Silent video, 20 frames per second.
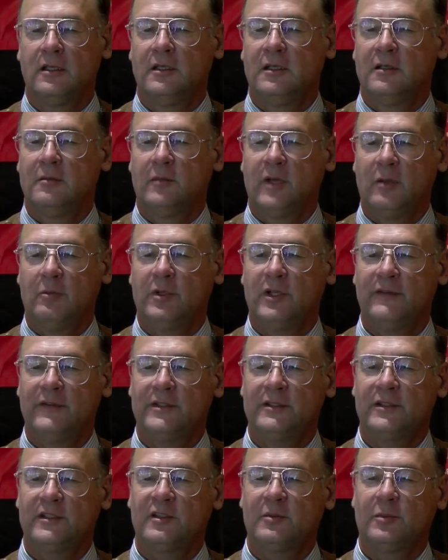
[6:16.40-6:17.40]
My
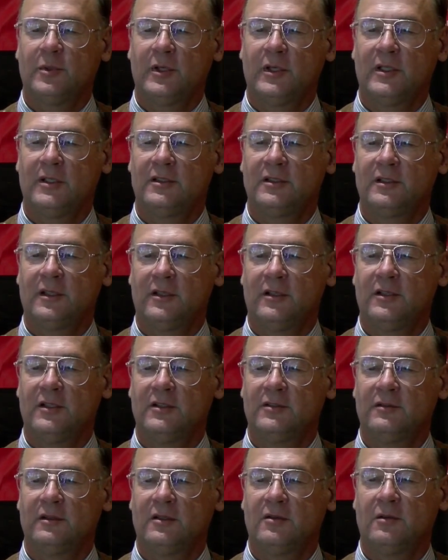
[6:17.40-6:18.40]
previous experience in other
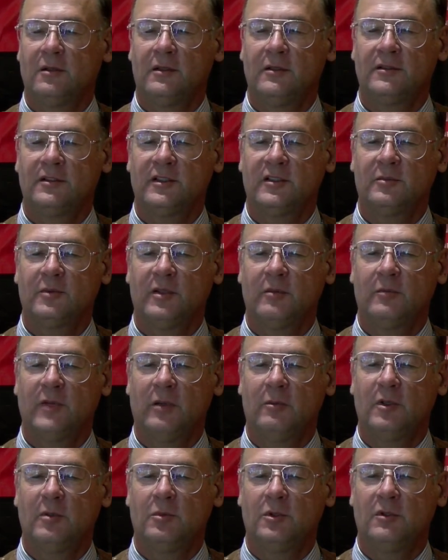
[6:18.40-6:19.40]
district courts has been
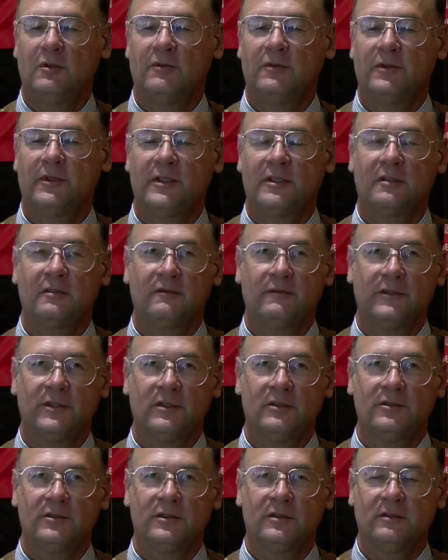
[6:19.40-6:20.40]
memorable for the
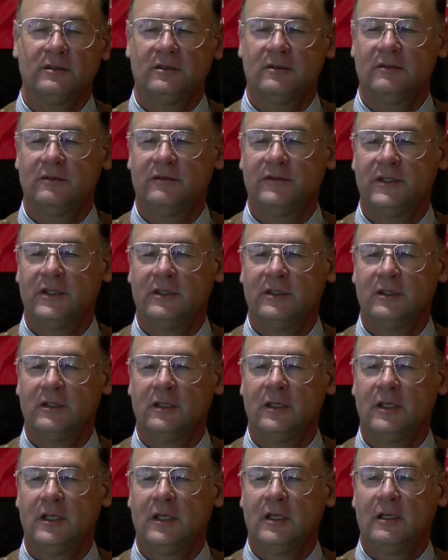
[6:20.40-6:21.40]
confusion, fear,
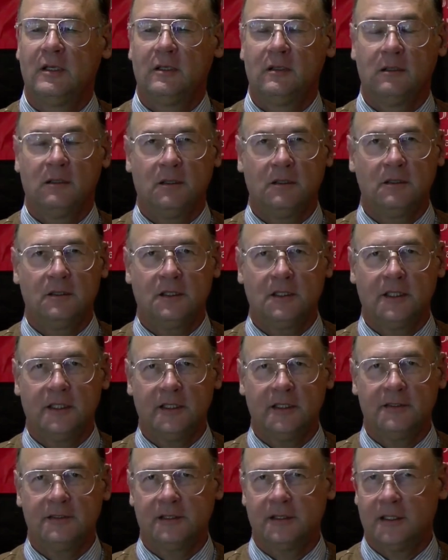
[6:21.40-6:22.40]
long
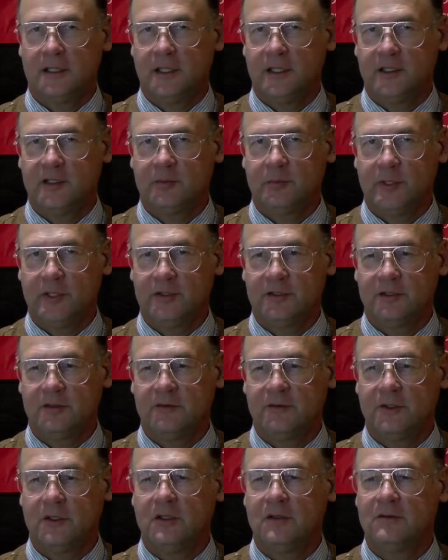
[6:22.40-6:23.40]
delays, and high expense
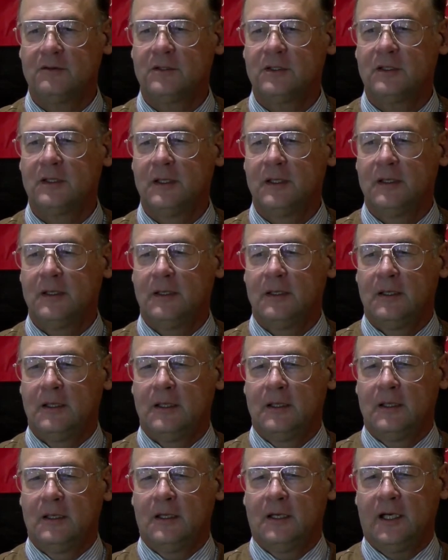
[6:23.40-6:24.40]
involved.
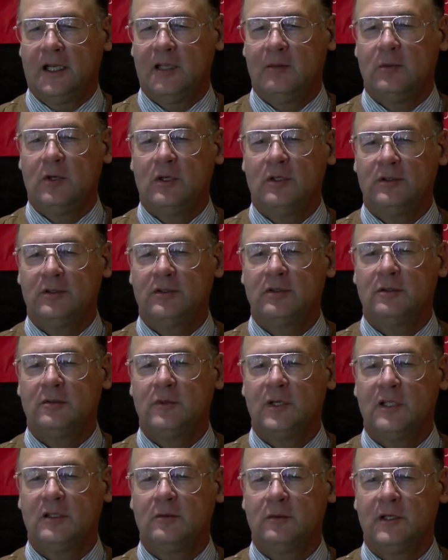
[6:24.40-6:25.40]
I am also
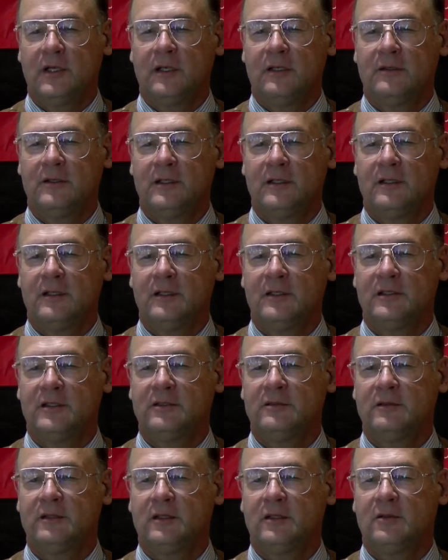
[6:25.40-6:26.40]
well aware that in
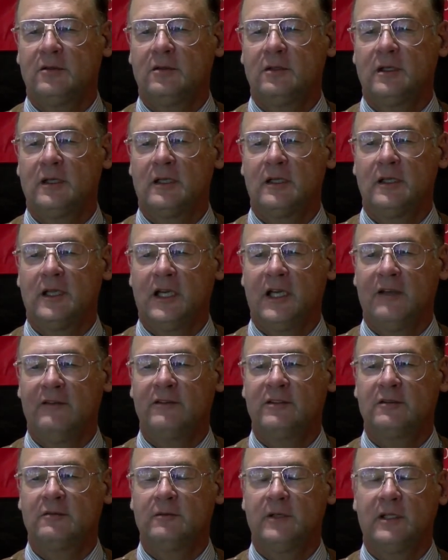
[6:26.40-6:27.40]
district court,
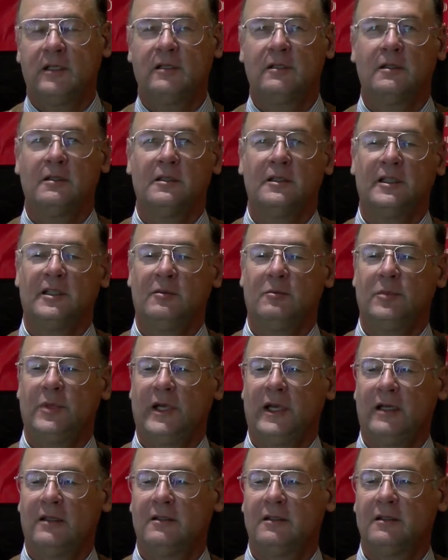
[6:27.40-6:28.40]
lives are regularly
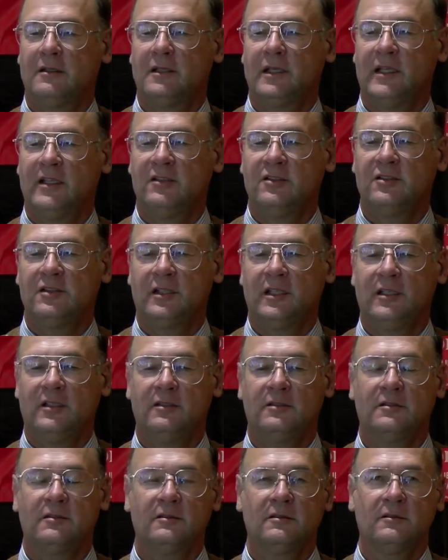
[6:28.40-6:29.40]
impacted and
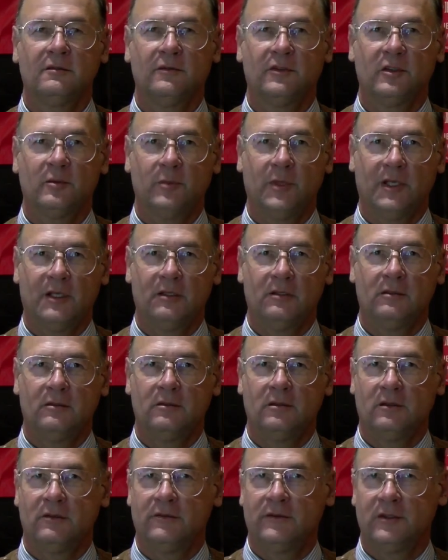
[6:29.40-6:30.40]
change for the better
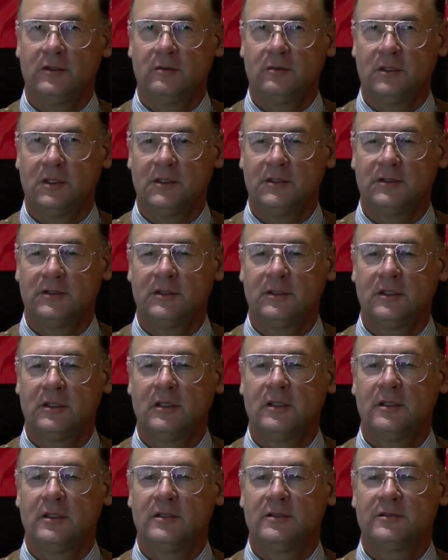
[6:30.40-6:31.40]
or for the worse,
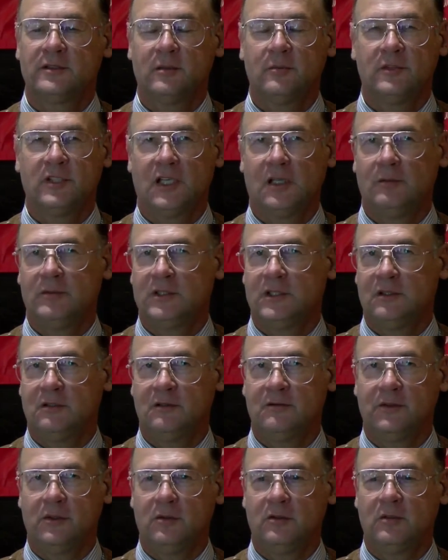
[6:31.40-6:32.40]
sometimes
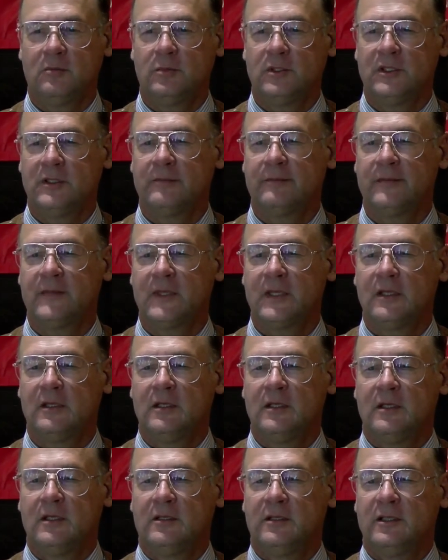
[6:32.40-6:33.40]
irrevocably.
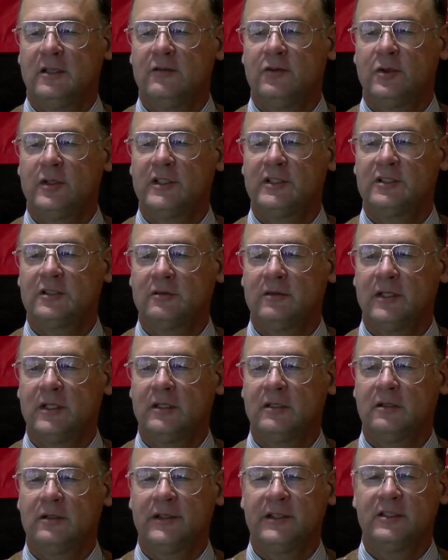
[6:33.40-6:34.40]
Therefore, it is
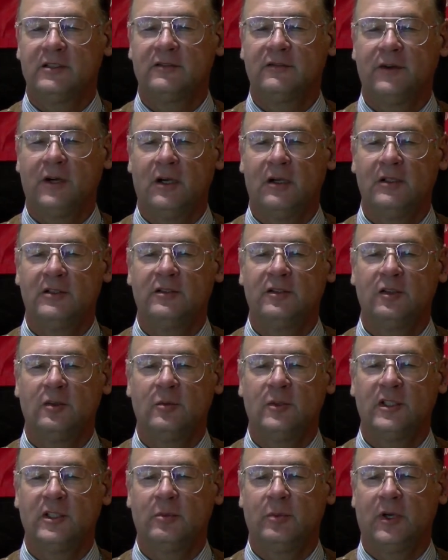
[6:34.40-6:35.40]
critical that as far as
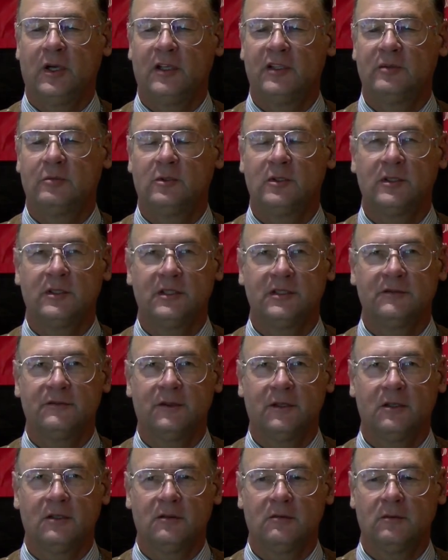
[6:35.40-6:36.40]
humanly possible in this
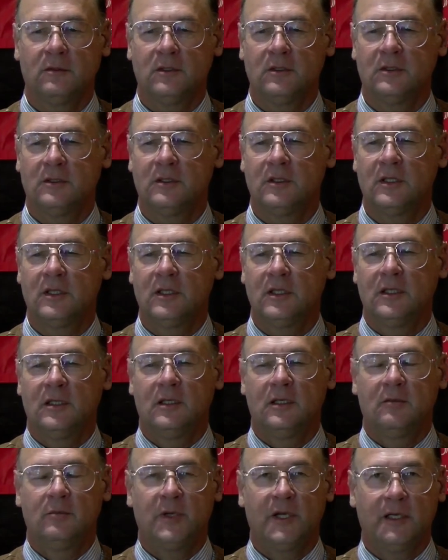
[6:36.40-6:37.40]
fallen world,
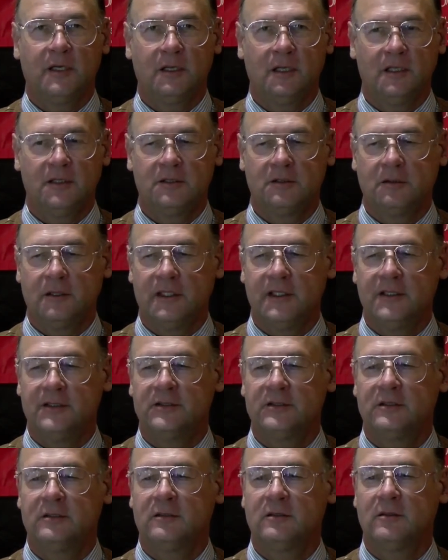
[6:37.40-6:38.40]
by God's
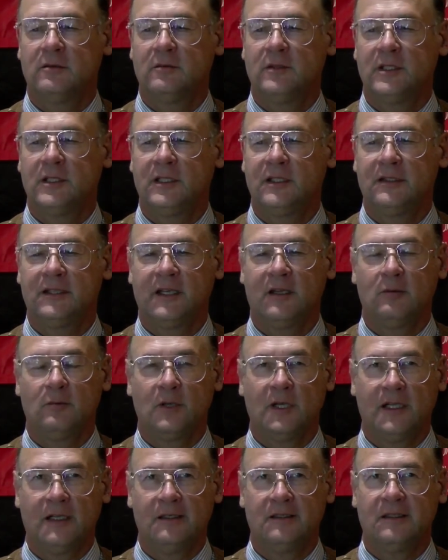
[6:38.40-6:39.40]
grace, we get that
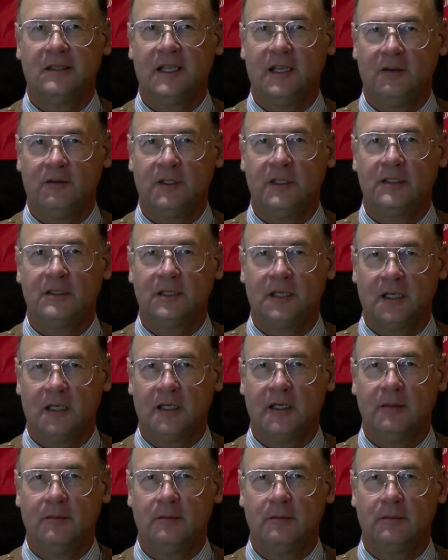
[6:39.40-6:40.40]
right every
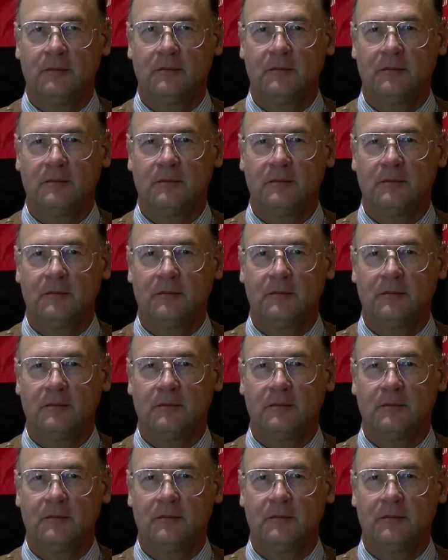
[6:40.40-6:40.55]
time.